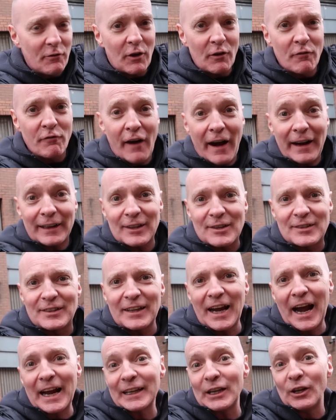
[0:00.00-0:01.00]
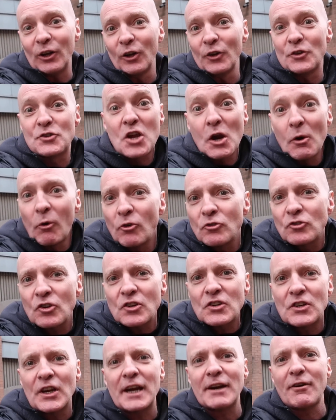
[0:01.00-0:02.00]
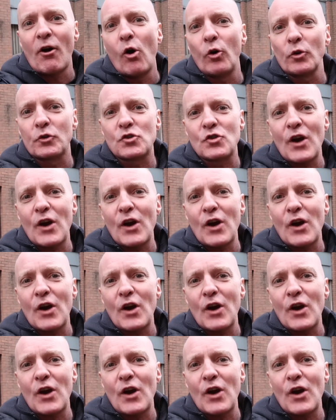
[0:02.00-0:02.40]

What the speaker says: can finally see our little 200-year-old